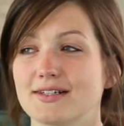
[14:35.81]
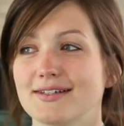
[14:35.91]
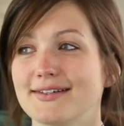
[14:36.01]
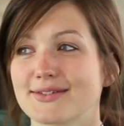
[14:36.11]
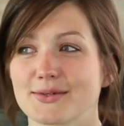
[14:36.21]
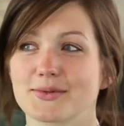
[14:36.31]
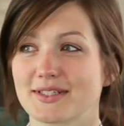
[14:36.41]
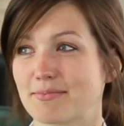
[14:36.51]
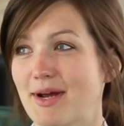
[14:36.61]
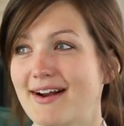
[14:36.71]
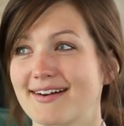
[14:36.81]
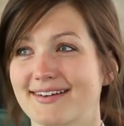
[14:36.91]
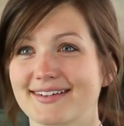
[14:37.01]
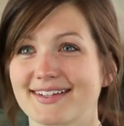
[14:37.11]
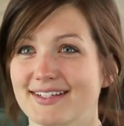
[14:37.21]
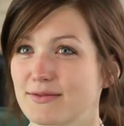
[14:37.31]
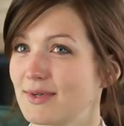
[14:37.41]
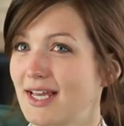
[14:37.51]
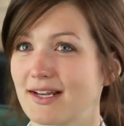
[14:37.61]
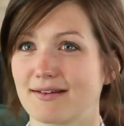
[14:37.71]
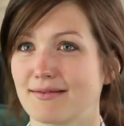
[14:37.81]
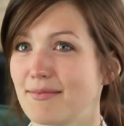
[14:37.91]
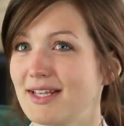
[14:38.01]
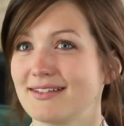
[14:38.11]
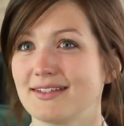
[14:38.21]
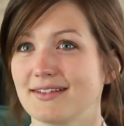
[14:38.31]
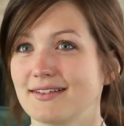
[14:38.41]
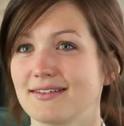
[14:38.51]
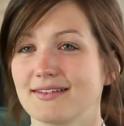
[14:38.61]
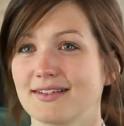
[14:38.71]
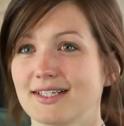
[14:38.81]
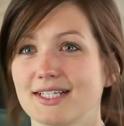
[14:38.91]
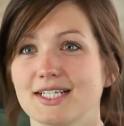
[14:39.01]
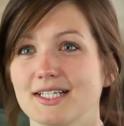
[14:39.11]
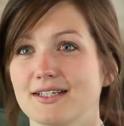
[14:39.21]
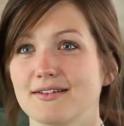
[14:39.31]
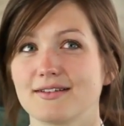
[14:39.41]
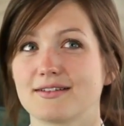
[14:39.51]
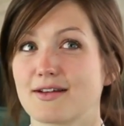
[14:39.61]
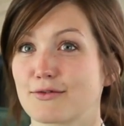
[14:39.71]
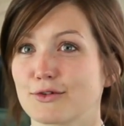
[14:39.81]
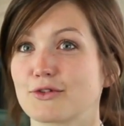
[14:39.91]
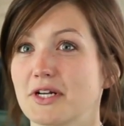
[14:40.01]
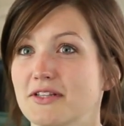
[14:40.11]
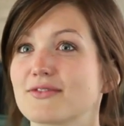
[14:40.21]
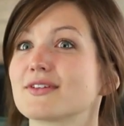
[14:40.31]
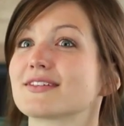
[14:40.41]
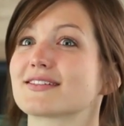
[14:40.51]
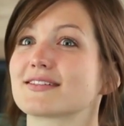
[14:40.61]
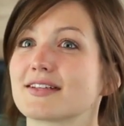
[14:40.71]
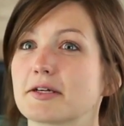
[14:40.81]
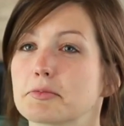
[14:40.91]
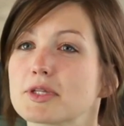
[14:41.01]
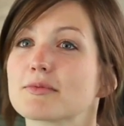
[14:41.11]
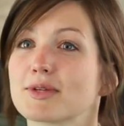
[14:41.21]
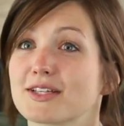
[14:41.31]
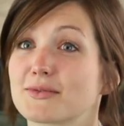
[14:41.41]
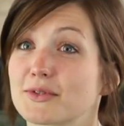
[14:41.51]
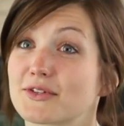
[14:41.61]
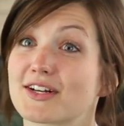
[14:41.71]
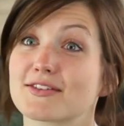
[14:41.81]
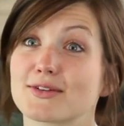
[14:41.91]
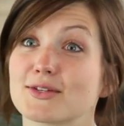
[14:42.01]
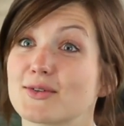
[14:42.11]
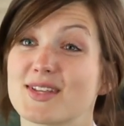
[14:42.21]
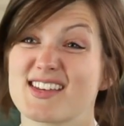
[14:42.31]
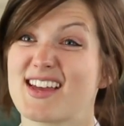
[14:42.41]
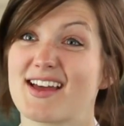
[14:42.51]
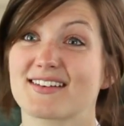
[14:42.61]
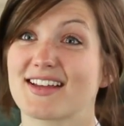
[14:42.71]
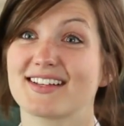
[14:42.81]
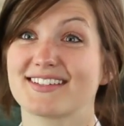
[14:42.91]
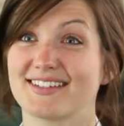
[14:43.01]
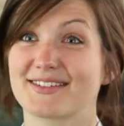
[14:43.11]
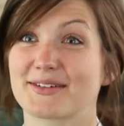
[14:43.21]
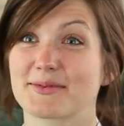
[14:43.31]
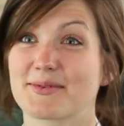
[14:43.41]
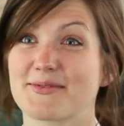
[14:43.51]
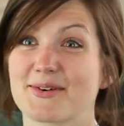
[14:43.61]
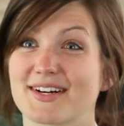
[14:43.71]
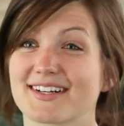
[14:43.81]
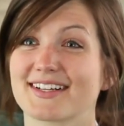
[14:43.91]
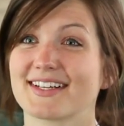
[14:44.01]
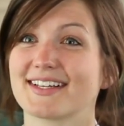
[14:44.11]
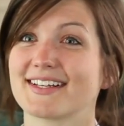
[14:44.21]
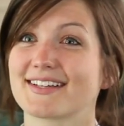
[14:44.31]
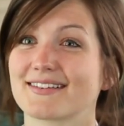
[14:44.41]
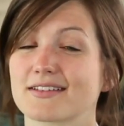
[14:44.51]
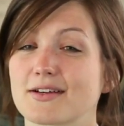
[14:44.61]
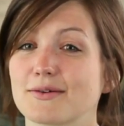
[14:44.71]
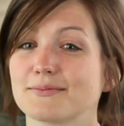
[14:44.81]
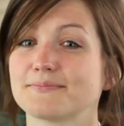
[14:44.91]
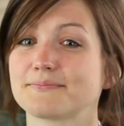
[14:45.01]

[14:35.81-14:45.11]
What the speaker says: also inspired because we had an amazing several transfers up in the place we were transferred to, and they hadn't had sisters before. So